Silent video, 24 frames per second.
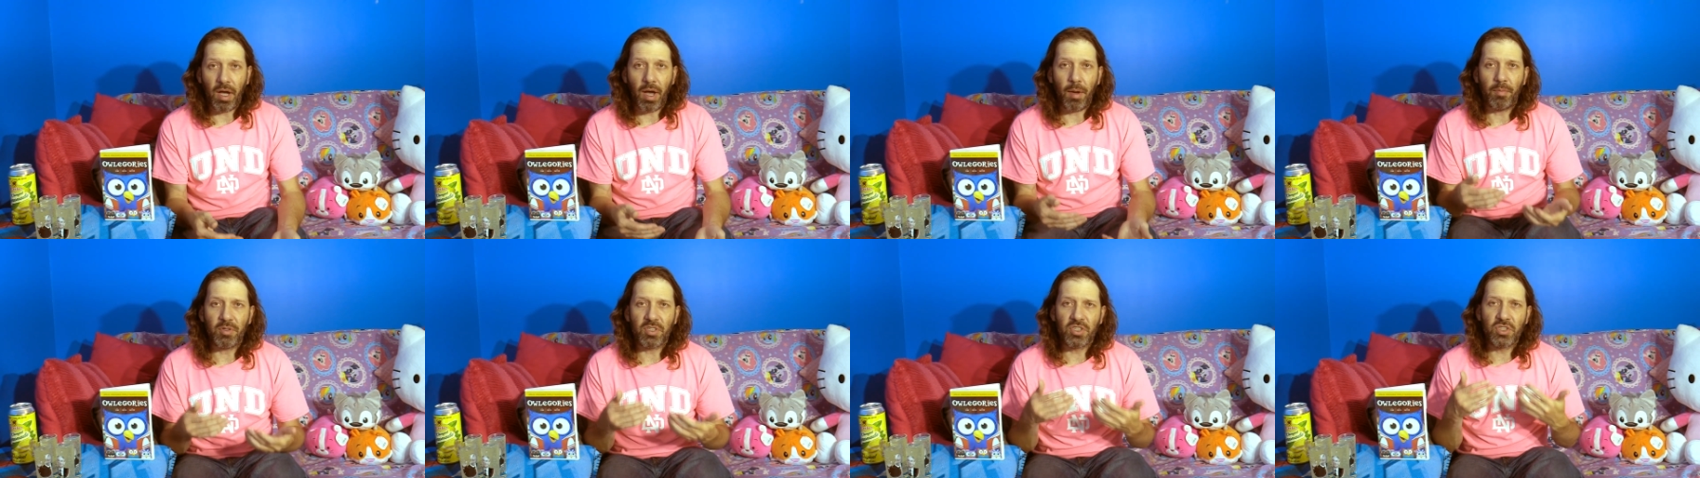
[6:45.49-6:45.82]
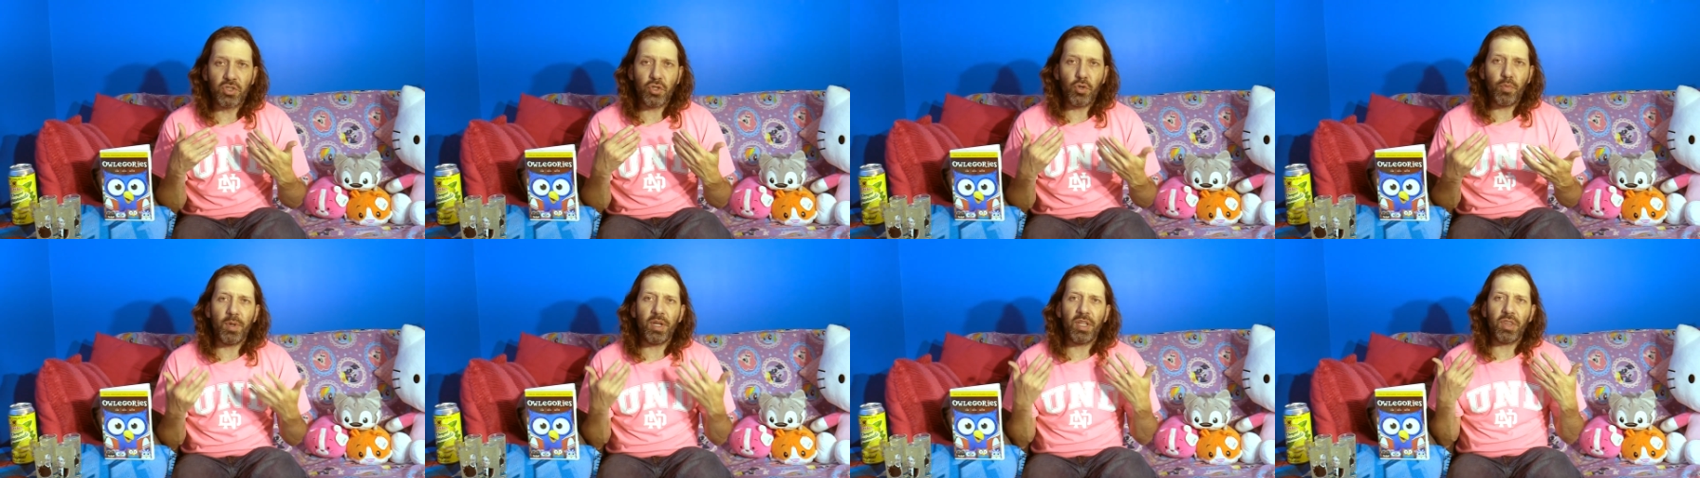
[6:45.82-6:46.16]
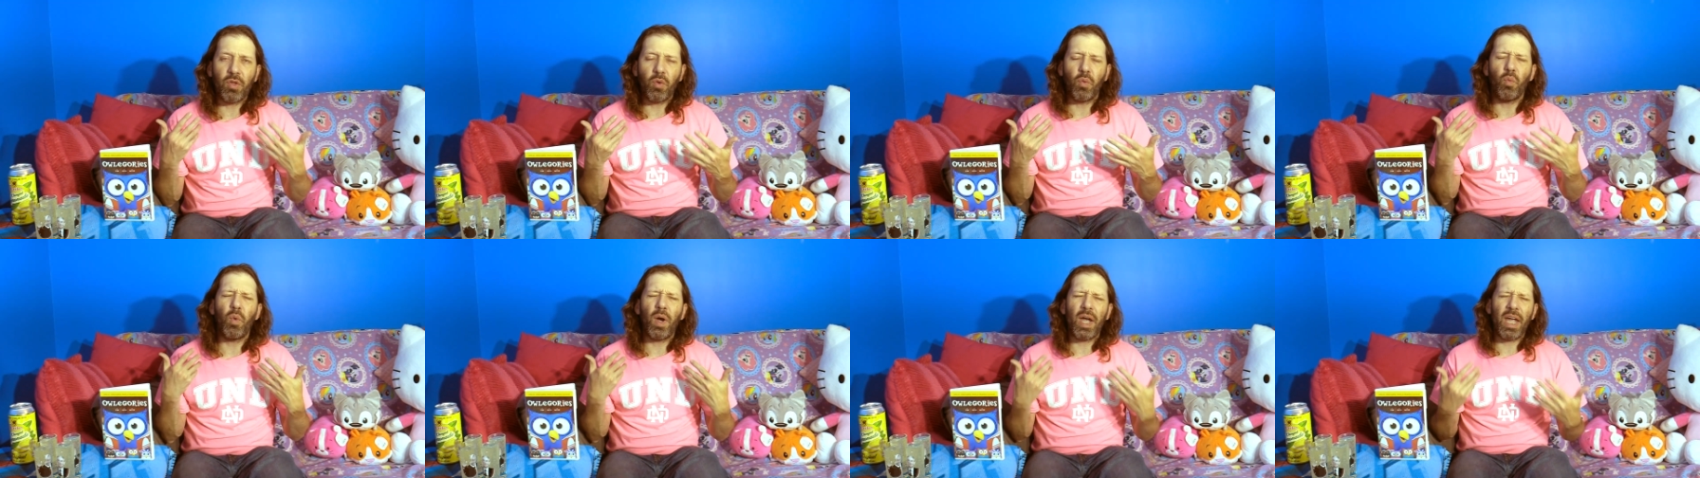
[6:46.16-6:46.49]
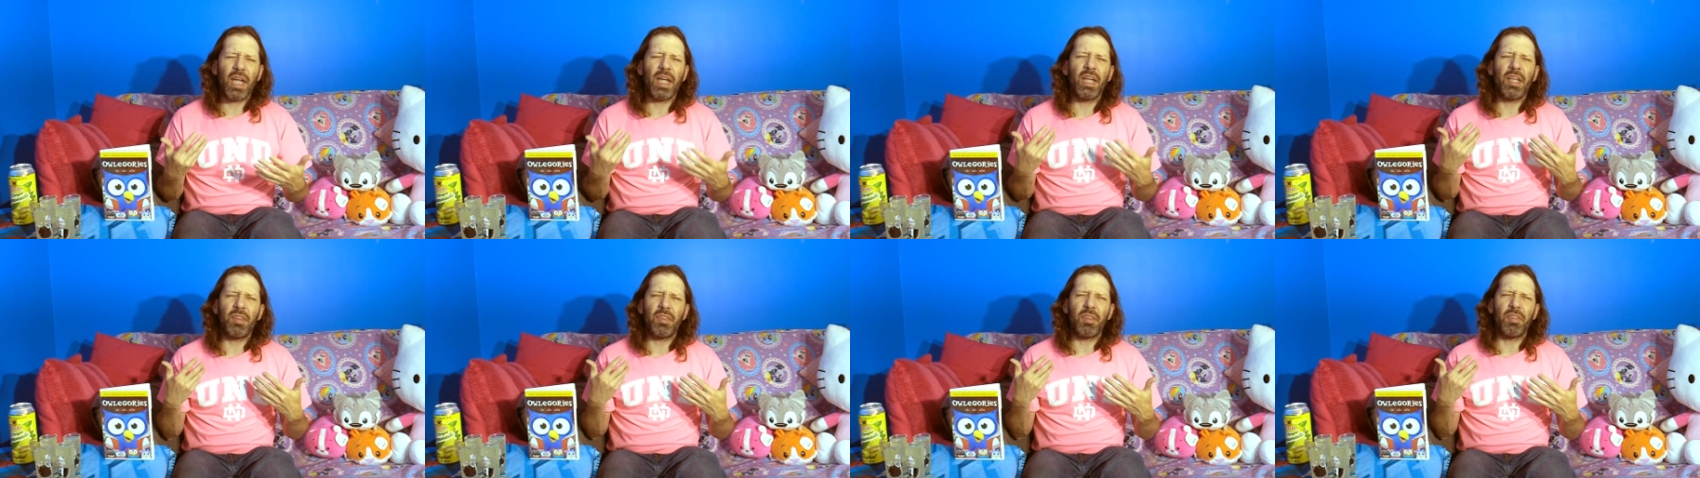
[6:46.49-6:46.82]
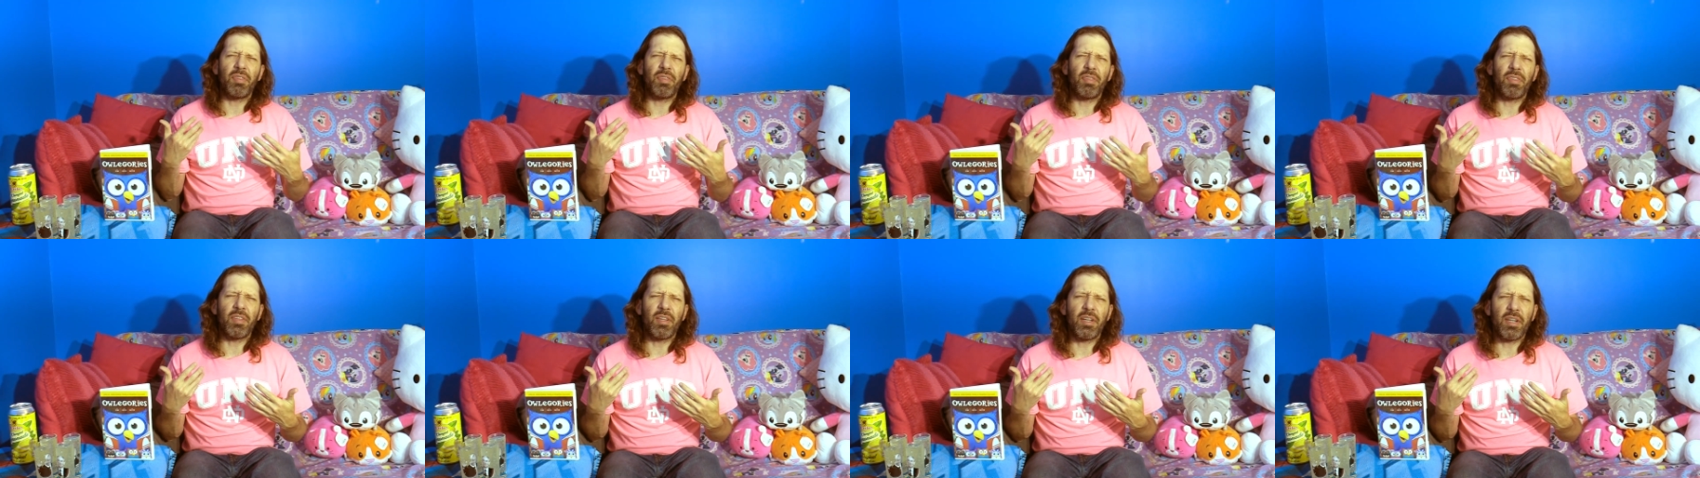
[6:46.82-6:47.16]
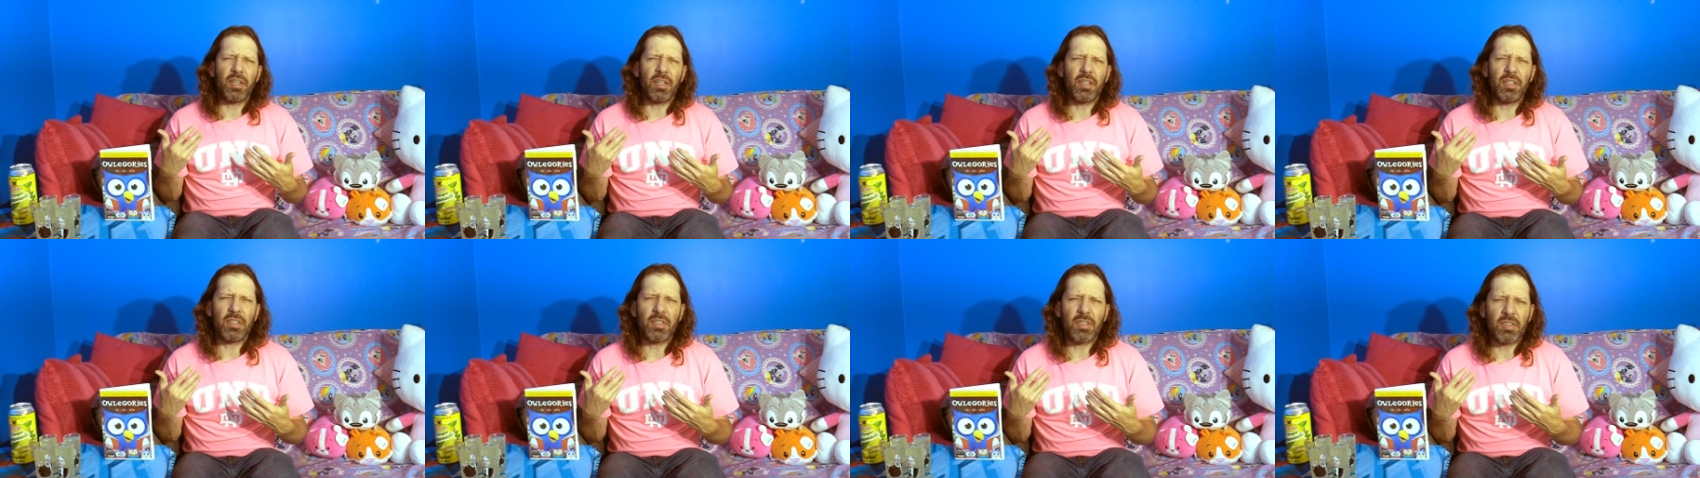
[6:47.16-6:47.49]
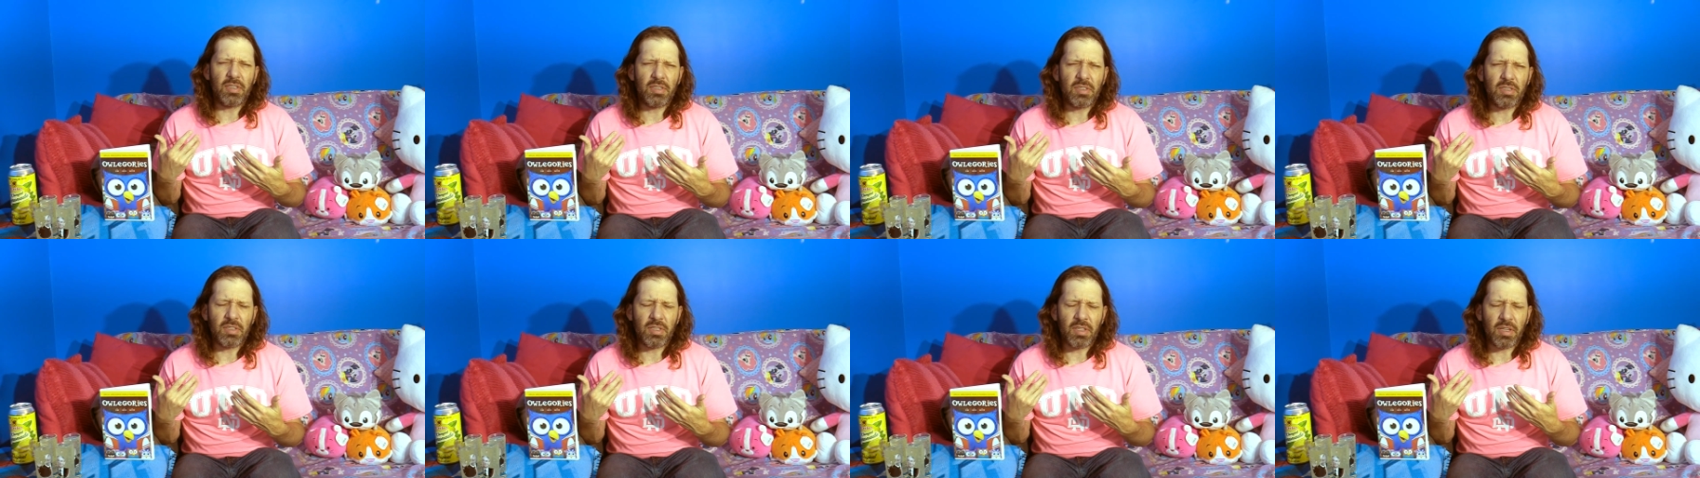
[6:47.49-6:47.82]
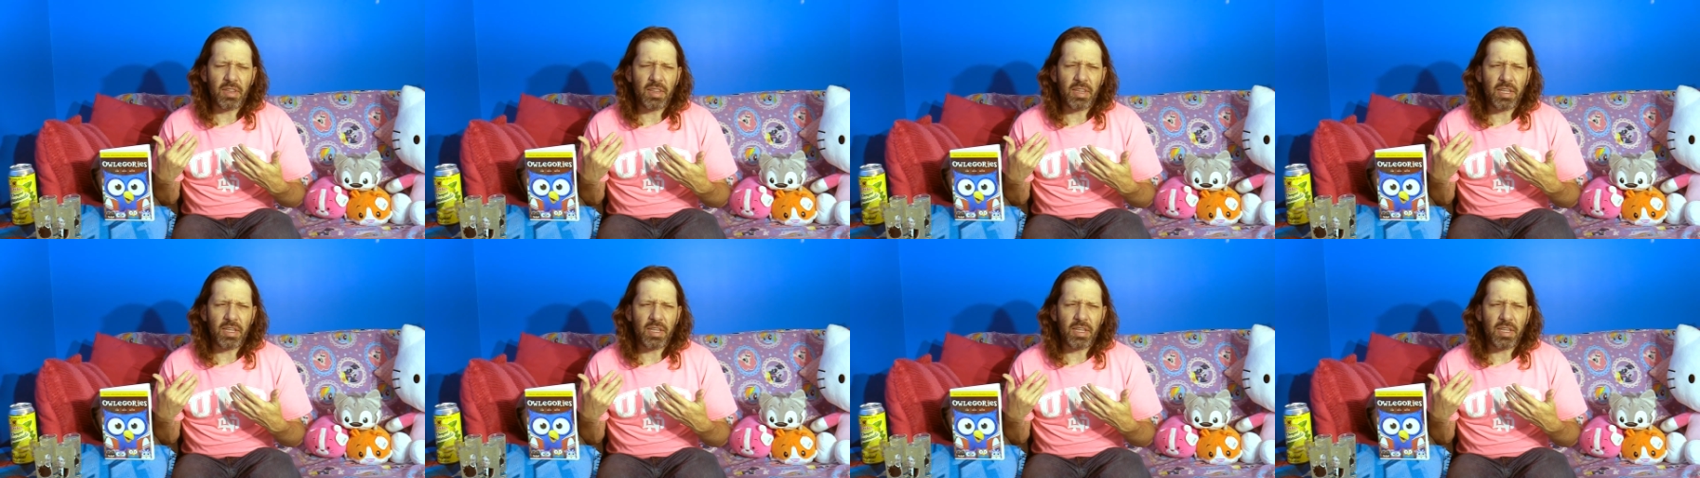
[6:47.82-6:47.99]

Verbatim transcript: I'm assuming the way that these